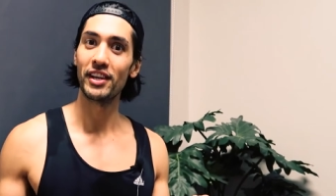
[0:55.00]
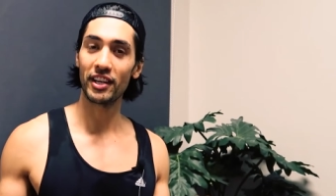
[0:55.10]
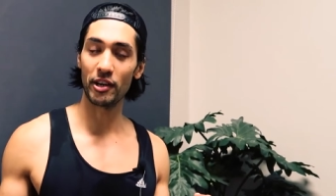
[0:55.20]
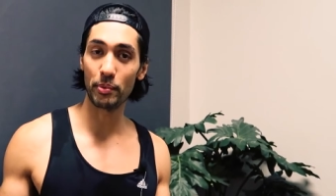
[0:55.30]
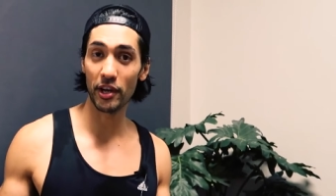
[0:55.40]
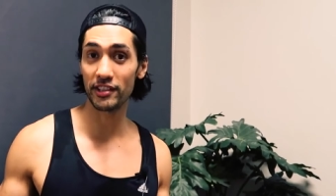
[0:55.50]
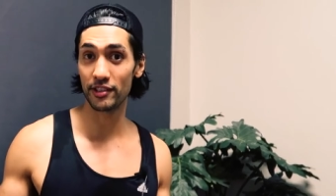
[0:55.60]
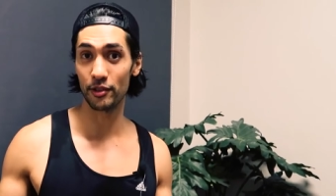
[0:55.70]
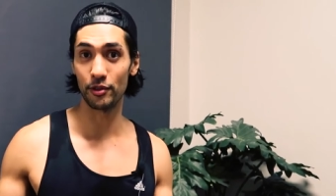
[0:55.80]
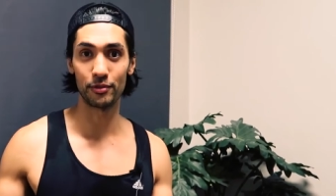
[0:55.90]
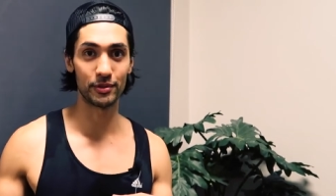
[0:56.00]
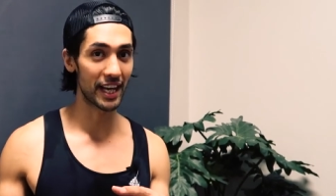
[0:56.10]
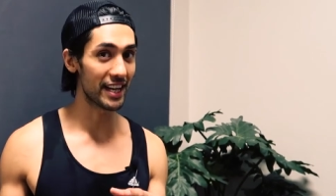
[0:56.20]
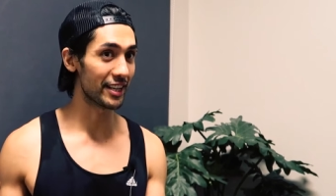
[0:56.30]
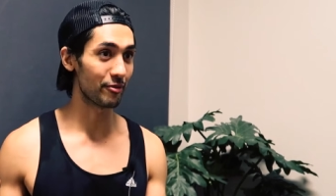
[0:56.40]
kind of personal
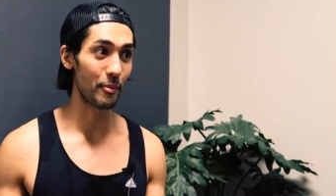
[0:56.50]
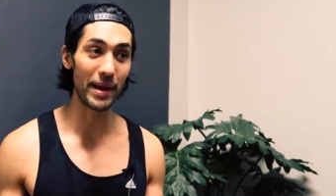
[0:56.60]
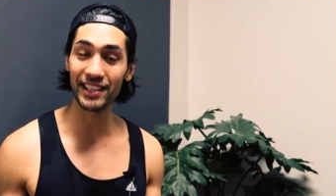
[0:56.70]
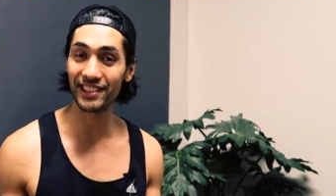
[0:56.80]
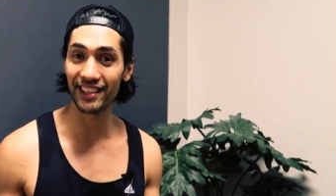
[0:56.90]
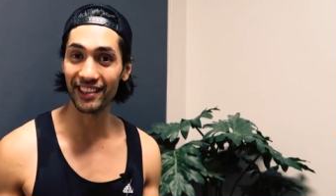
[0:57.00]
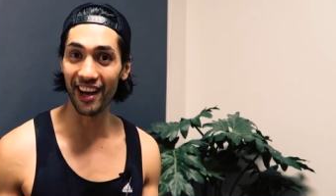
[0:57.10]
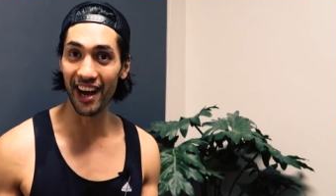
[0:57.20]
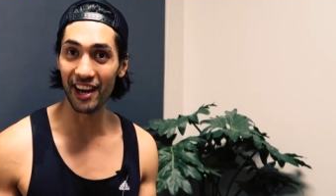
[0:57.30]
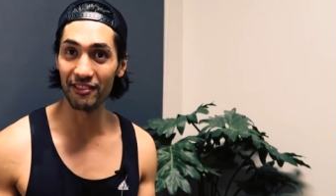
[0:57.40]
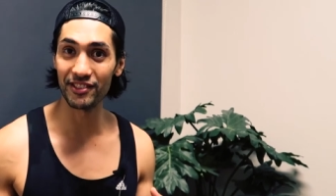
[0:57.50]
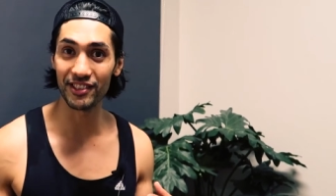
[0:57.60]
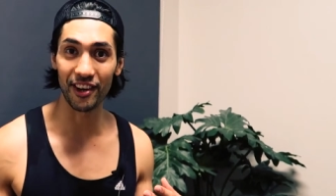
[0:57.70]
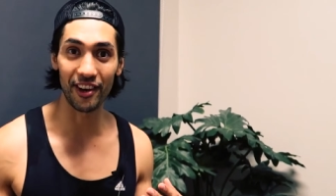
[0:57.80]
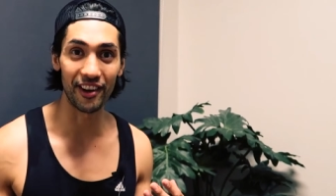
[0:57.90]
dating romantic life.
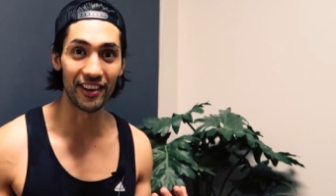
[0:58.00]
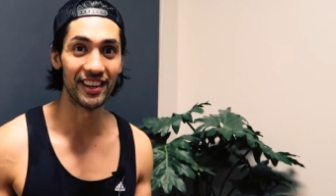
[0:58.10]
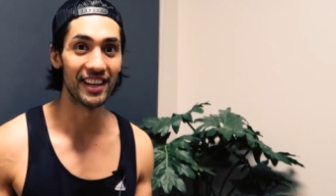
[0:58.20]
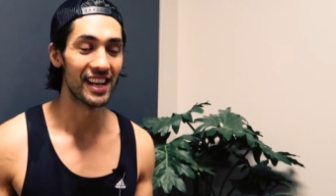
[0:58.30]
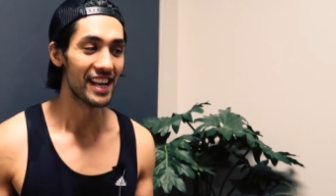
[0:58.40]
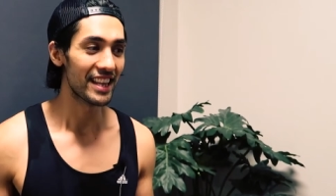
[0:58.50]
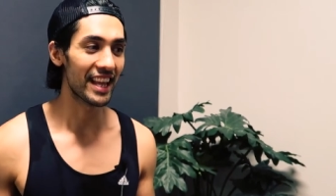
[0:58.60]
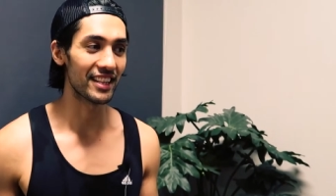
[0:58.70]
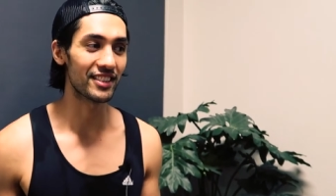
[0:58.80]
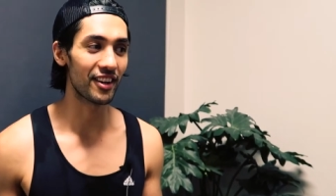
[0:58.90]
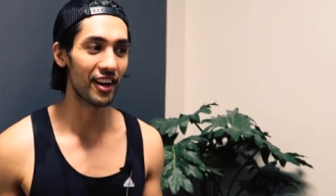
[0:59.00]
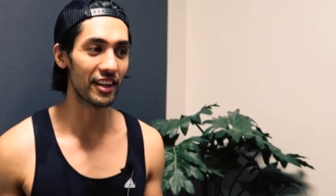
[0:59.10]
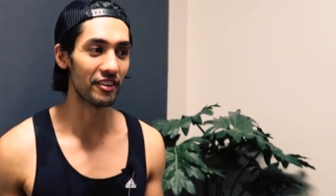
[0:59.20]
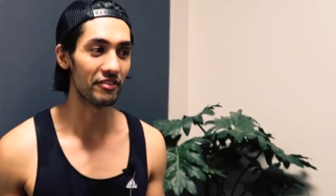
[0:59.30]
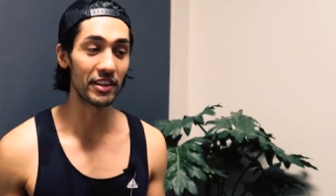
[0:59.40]
So that's
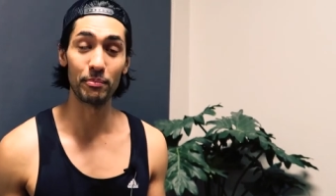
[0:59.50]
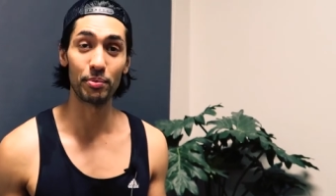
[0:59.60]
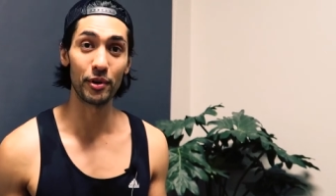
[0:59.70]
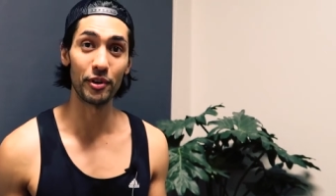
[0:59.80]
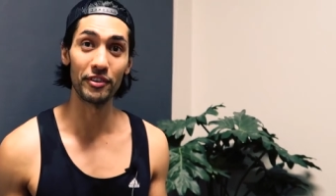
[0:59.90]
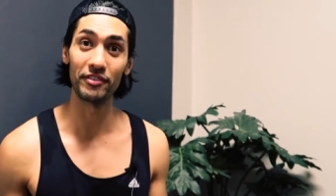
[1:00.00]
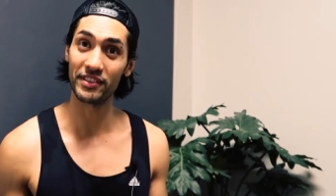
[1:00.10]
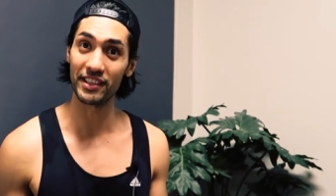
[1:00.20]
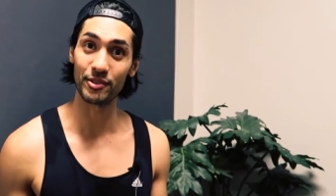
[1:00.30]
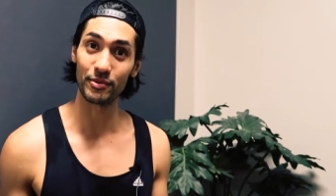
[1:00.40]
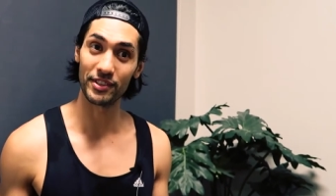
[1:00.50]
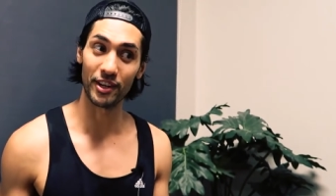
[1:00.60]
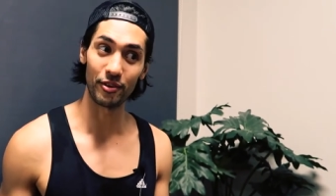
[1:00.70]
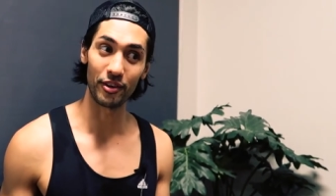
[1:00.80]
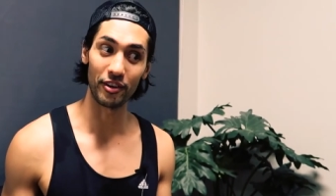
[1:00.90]
kind of improved as a
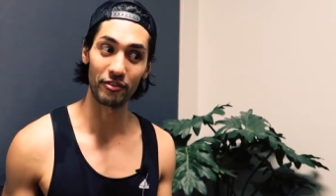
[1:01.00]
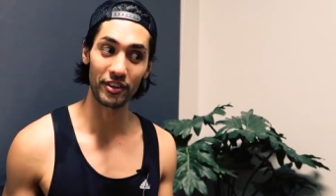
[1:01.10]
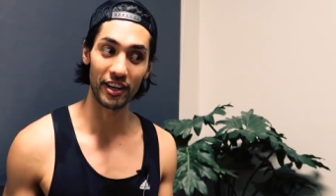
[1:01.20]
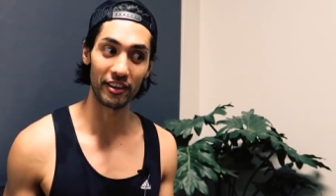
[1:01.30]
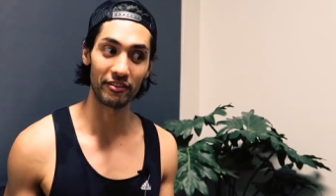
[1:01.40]
result of kind